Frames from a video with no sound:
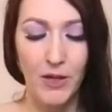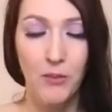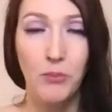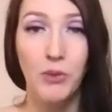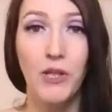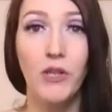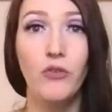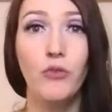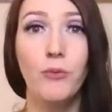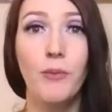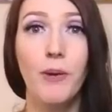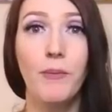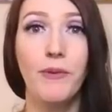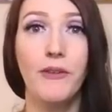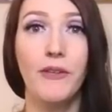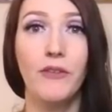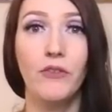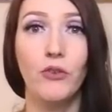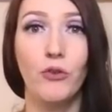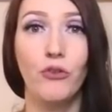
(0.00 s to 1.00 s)
Please remember
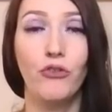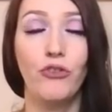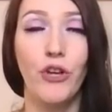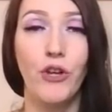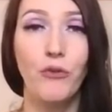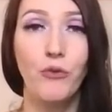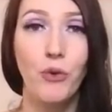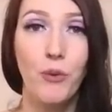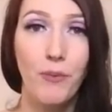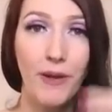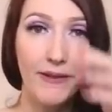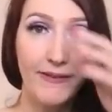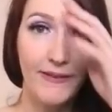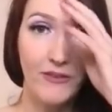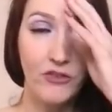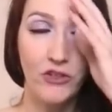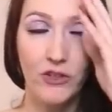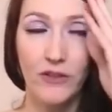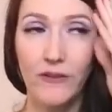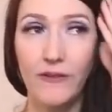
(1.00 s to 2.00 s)
these are general
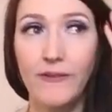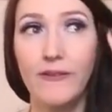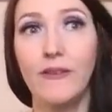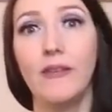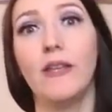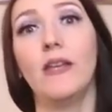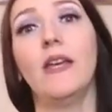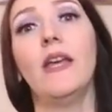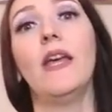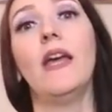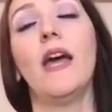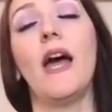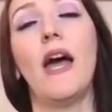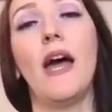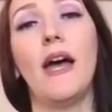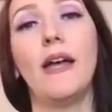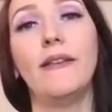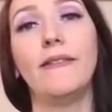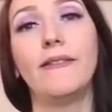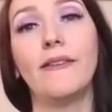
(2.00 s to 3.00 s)
messages
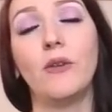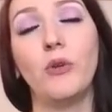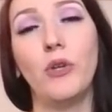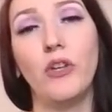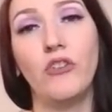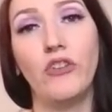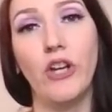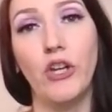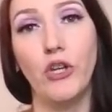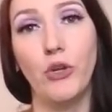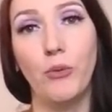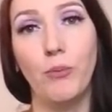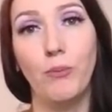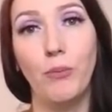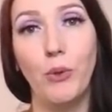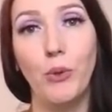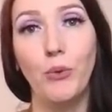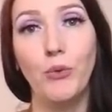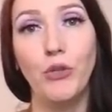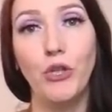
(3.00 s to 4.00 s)
and so you can check your
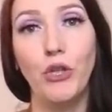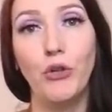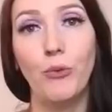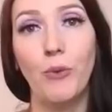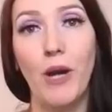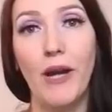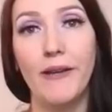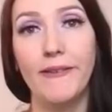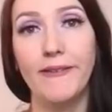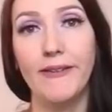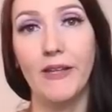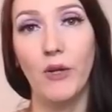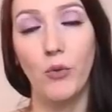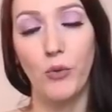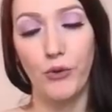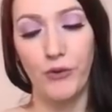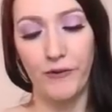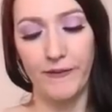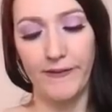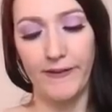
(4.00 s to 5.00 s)
moon, your rising,
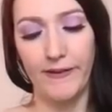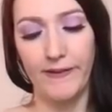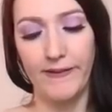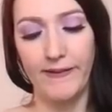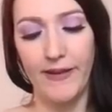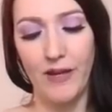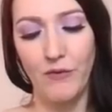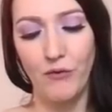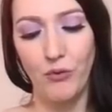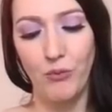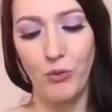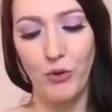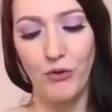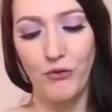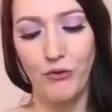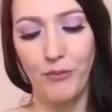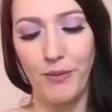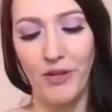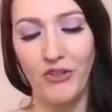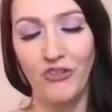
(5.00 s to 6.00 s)
or your sun sign for more
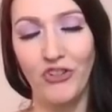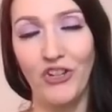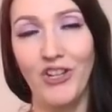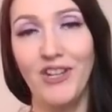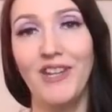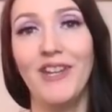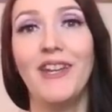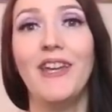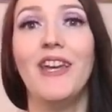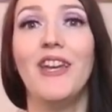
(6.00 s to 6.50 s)
information.